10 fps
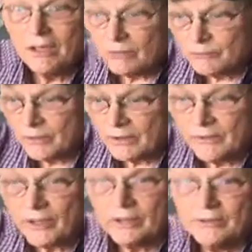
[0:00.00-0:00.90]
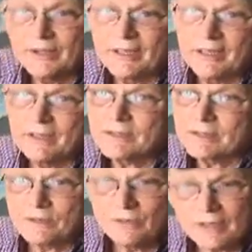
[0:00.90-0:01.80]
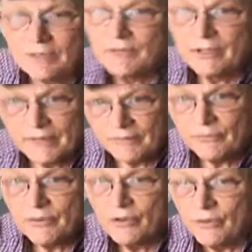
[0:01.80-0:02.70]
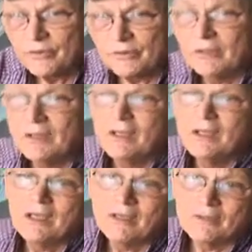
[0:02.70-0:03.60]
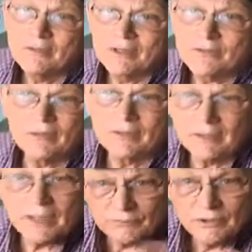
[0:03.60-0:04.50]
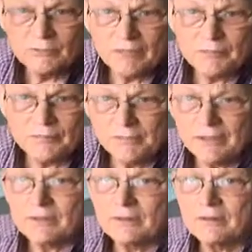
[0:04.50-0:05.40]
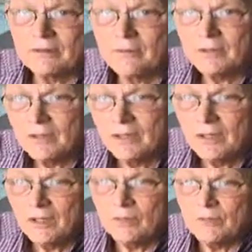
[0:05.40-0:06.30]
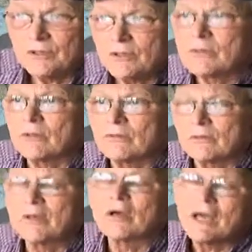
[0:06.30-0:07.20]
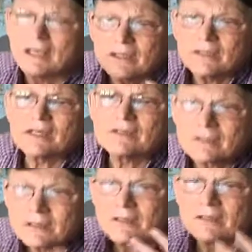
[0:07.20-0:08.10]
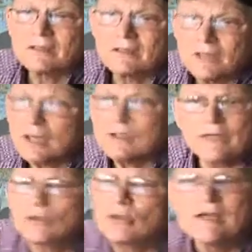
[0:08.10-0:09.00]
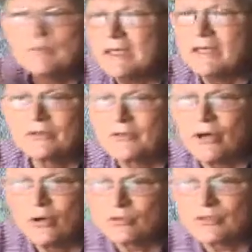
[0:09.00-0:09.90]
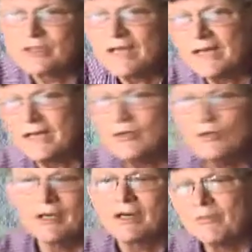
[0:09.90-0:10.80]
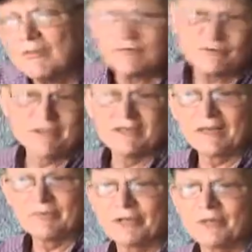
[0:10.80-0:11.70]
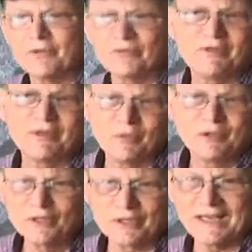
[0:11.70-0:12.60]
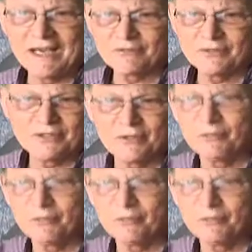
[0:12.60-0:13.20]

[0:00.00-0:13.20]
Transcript: Put $1 in their hands, that's good. I've done that for the home, and then I've done my bit. But just don't, don't integrate me into the whole society and you become my friend and I become your friend and we're looking out for each other.